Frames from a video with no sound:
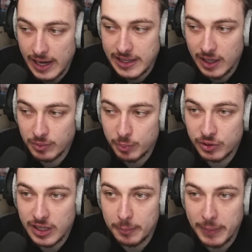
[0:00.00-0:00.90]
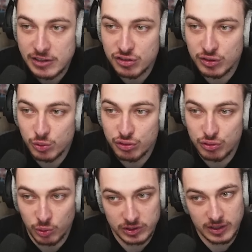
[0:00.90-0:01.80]
I think I'm gonna put Dimensional
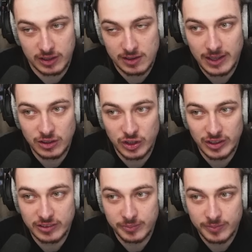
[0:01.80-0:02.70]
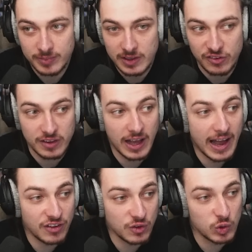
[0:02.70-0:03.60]
Shortcut in good, because it
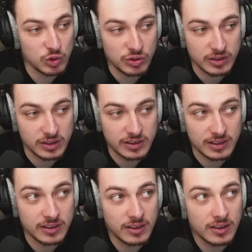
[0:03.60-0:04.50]
has good utility.